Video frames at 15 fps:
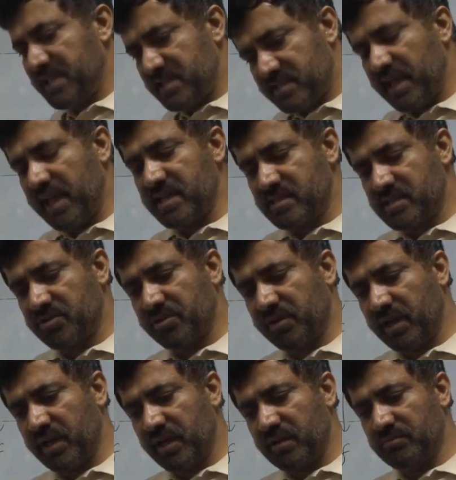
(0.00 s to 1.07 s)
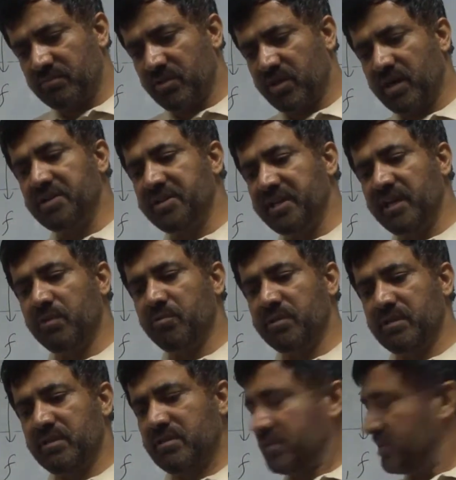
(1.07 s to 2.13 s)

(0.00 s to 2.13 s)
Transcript: says that, okay, you're not dealing with